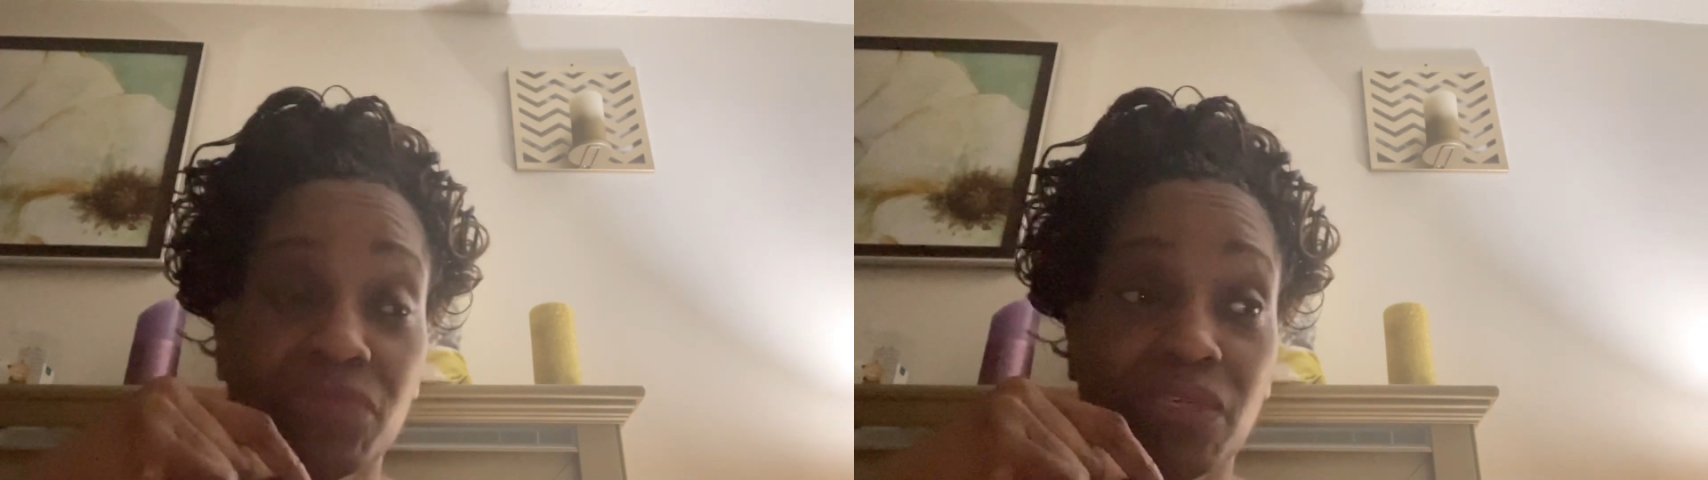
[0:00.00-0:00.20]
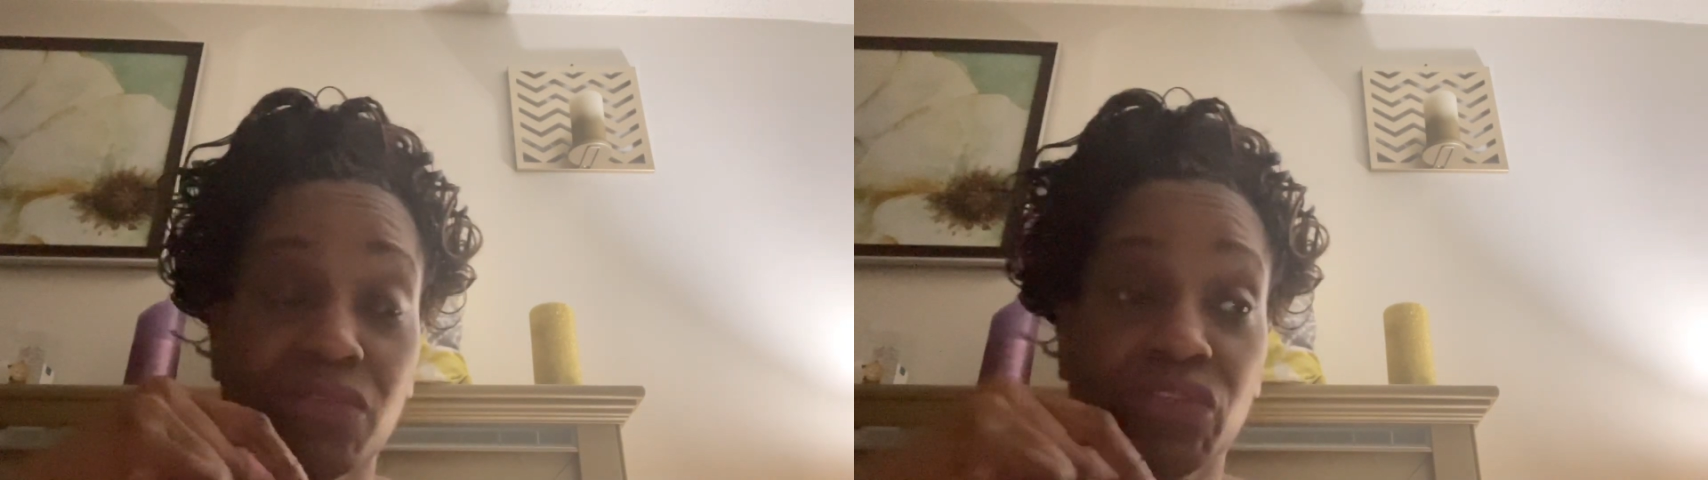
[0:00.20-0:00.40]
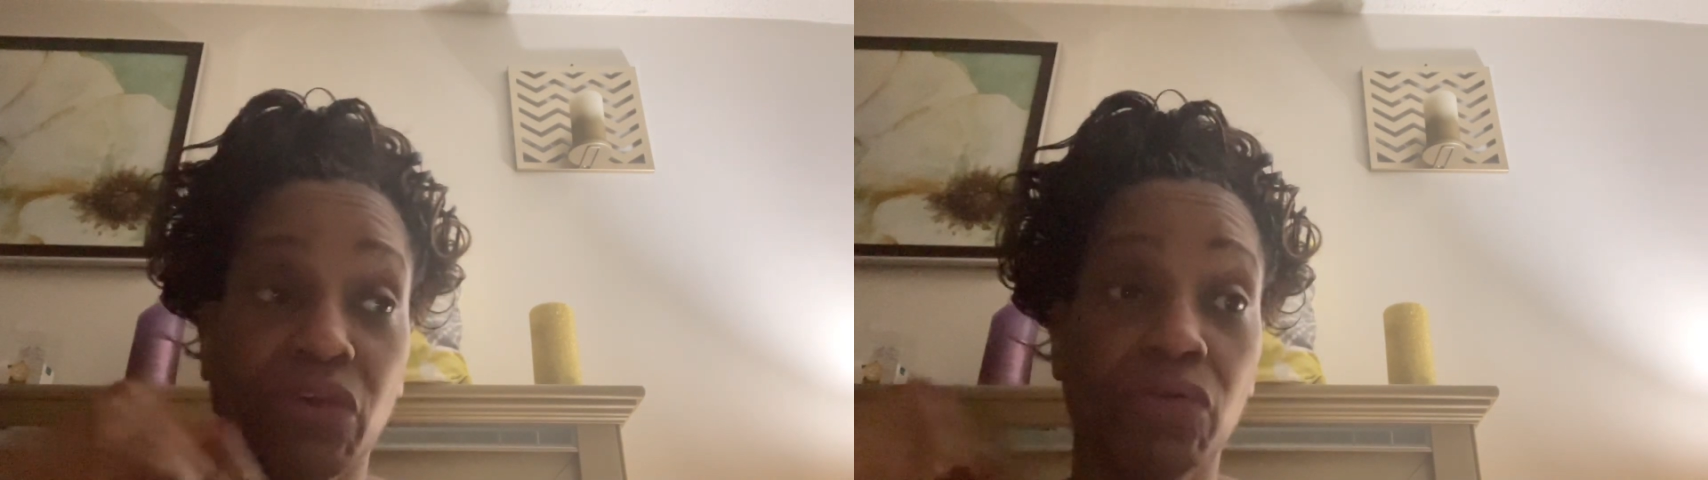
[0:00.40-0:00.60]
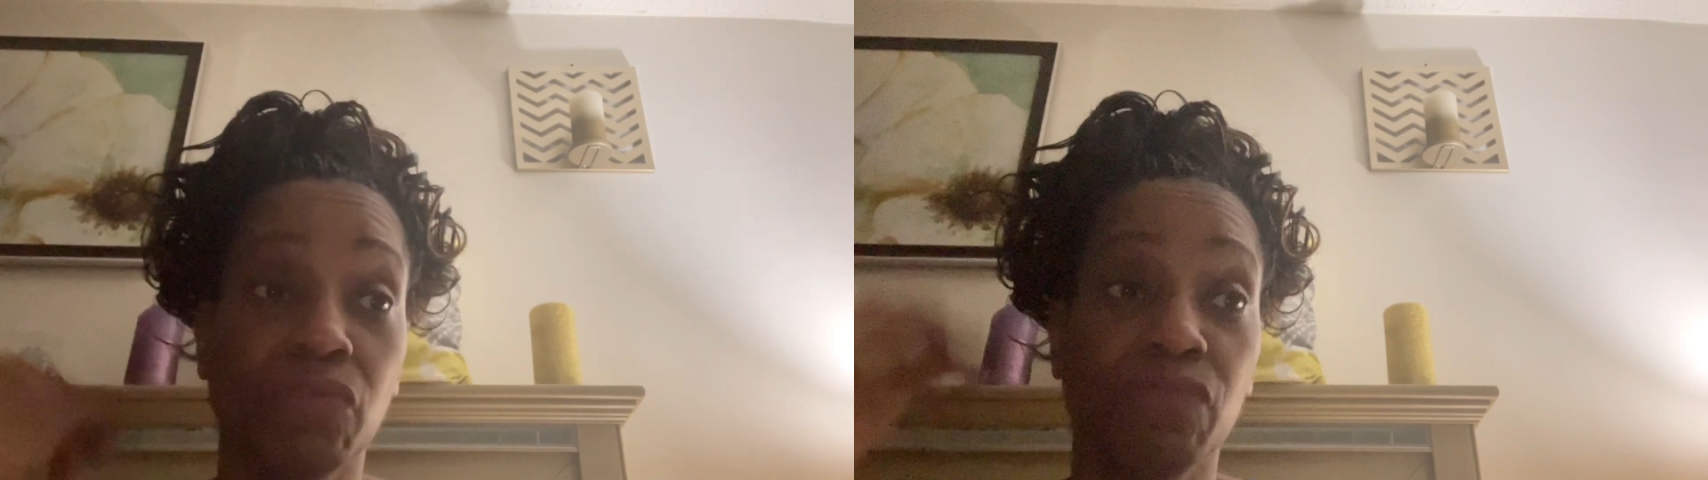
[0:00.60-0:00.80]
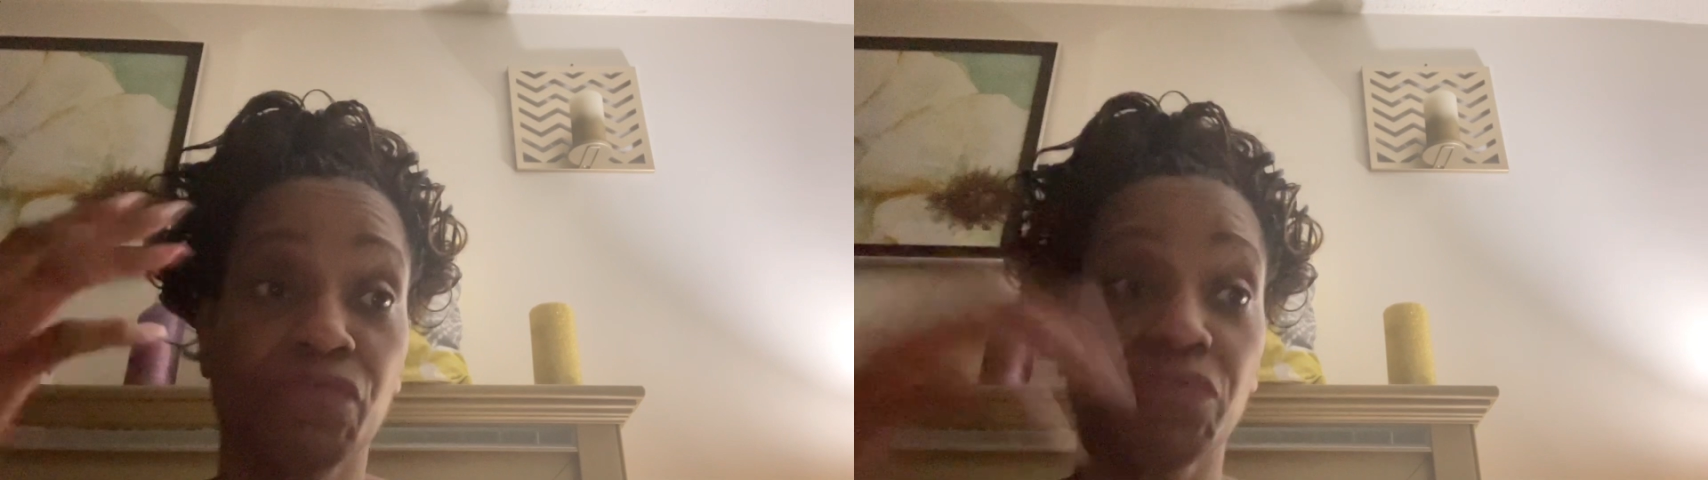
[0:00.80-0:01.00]
So
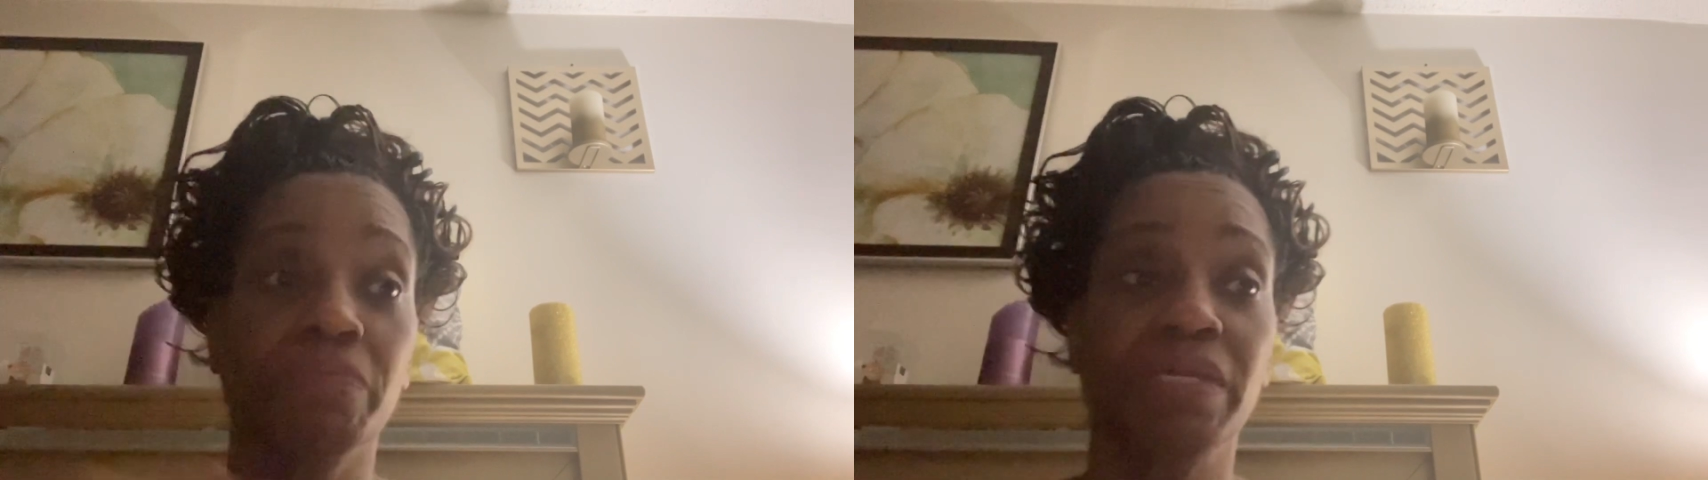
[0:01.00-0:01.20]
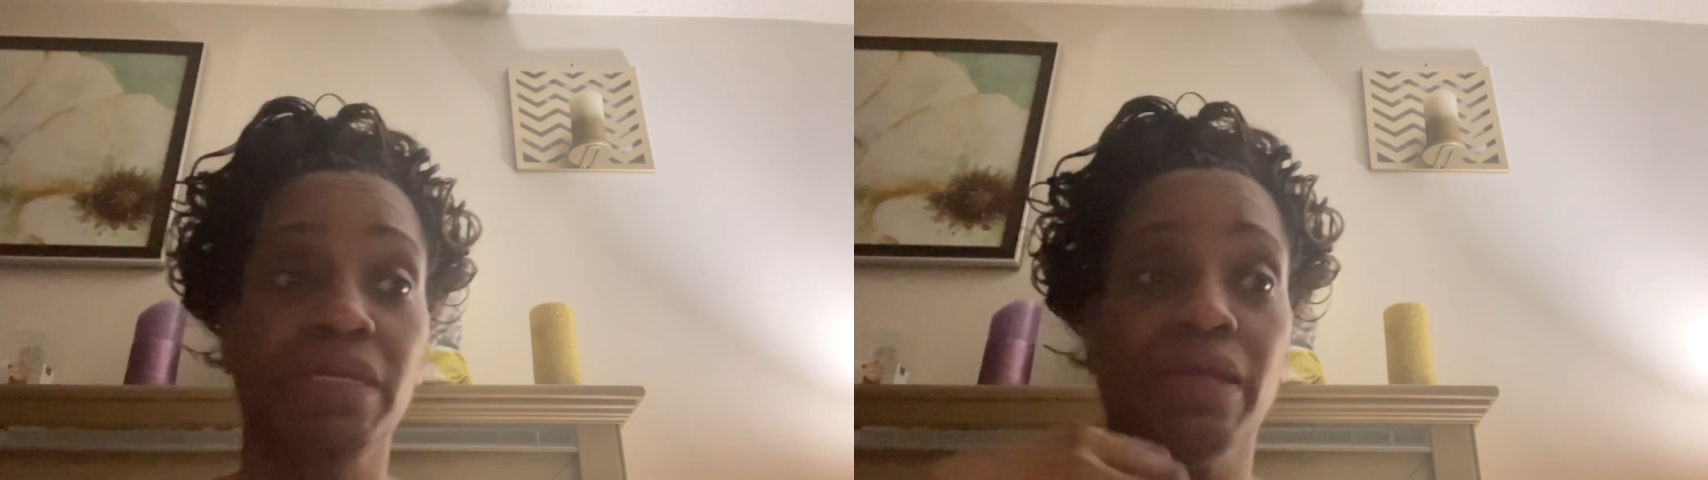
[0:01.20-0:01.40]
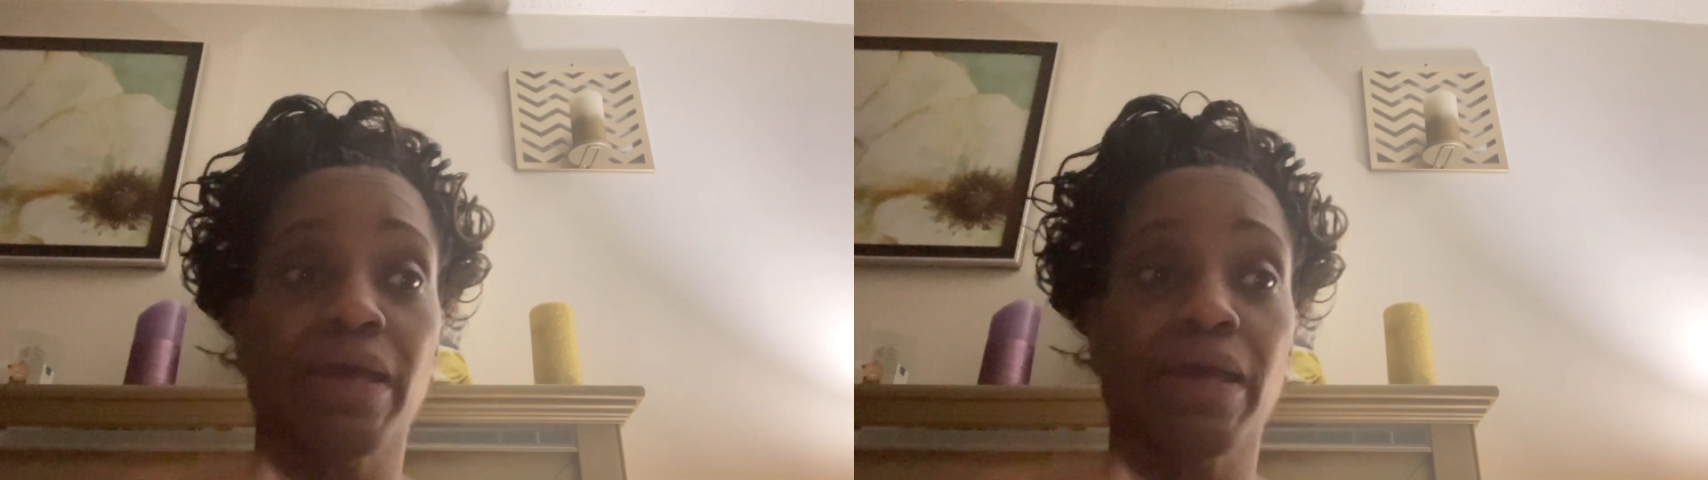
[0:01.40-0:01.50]
for me,